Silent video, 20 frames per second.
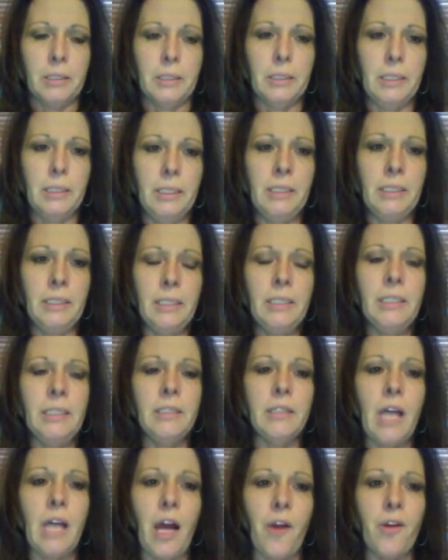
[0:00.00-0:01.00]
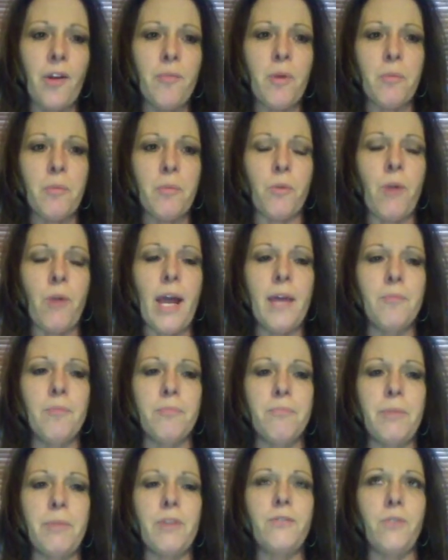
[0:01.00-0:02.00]
I remember right
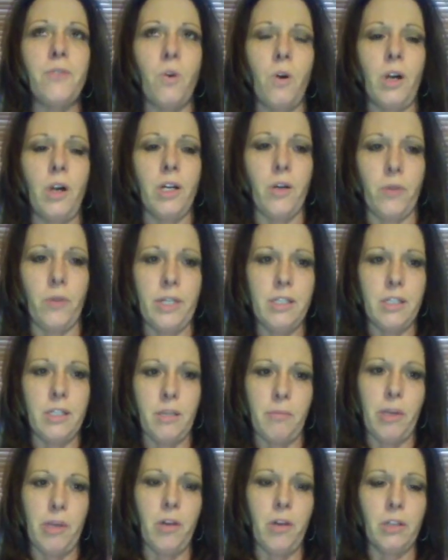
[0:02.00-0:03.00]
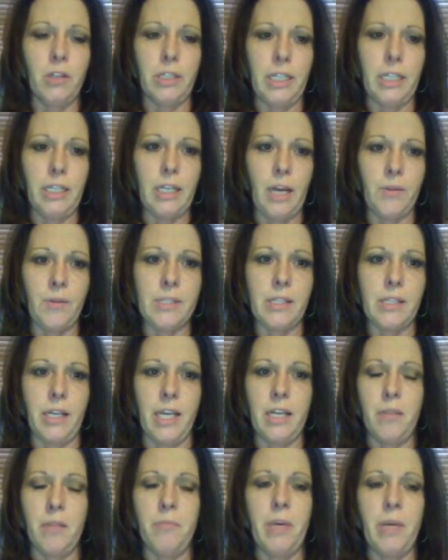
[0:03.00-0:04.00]
before going to the Mayo Clinic, I was laying
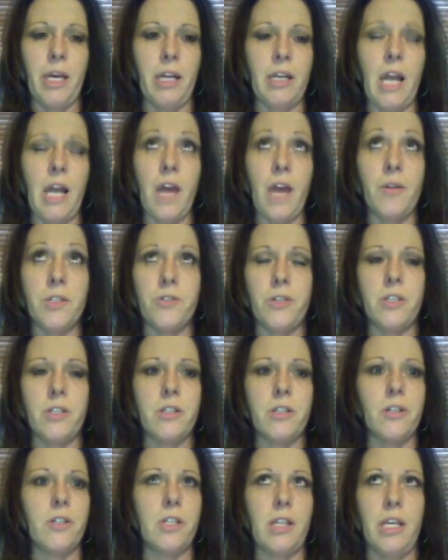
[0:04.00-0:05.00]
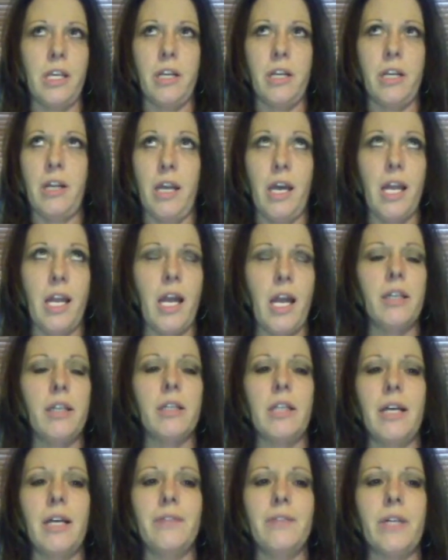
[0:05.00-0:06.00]
in bed and I was researching the internet, and I could
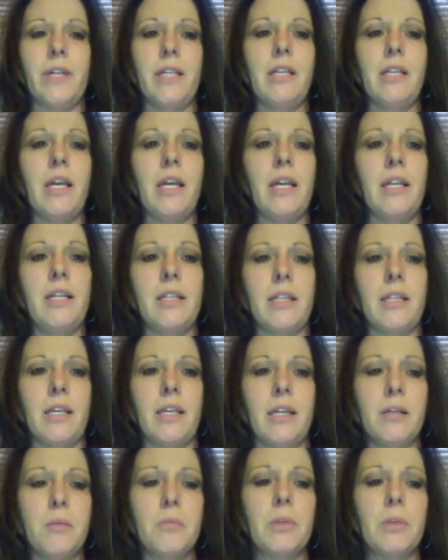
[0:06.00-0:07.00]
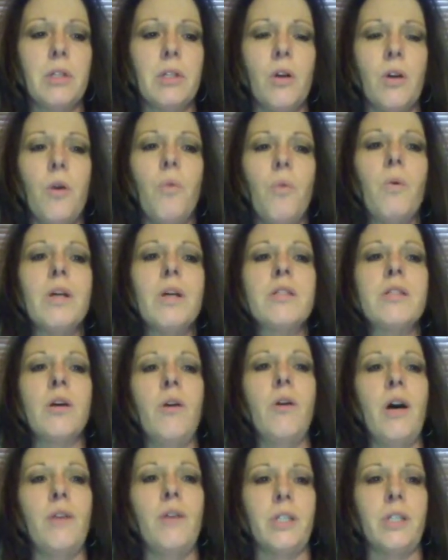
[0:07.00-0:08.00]
not find anything
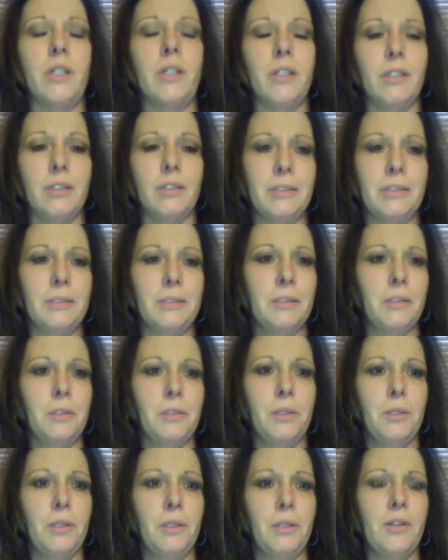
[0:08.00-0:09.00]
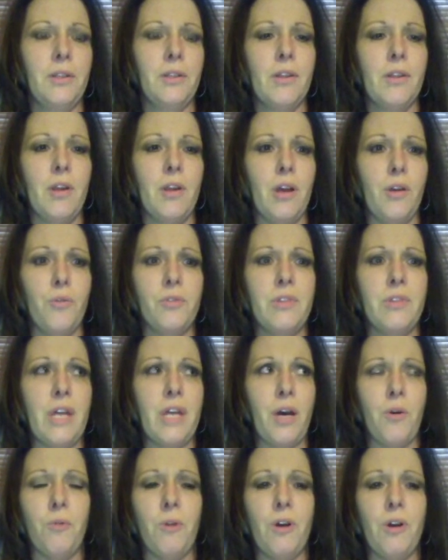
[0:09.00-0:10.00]
whatsoever
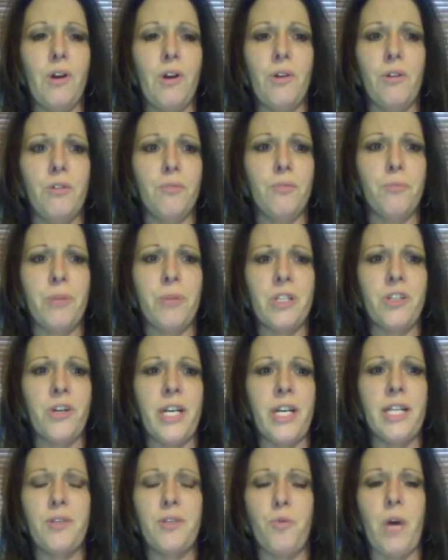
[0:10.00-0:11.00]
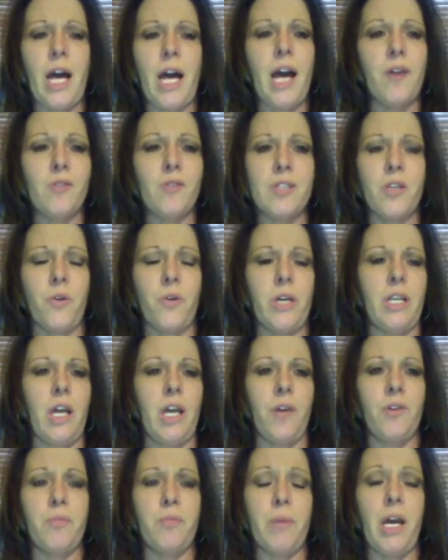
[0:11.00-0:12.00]
that portrayed what I was going on
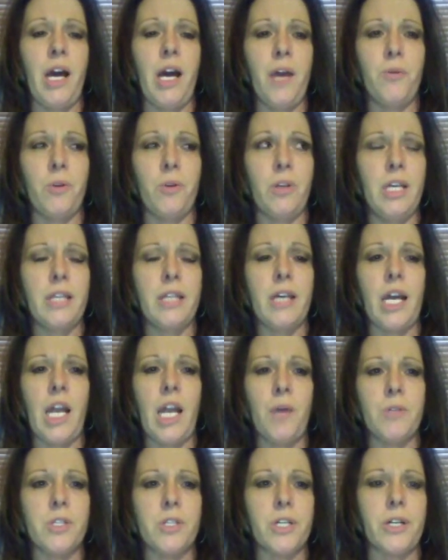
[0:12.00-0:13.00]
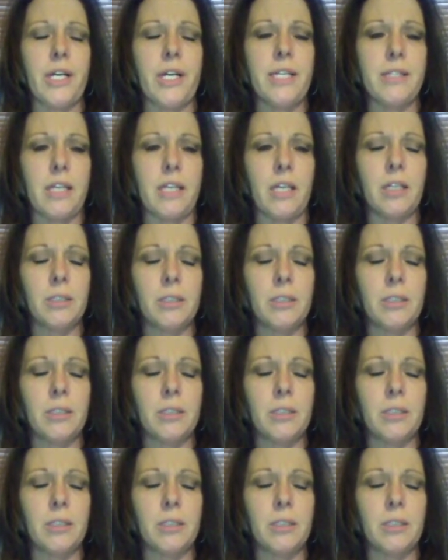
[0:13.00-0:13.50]
with me. I really thought I was crazy.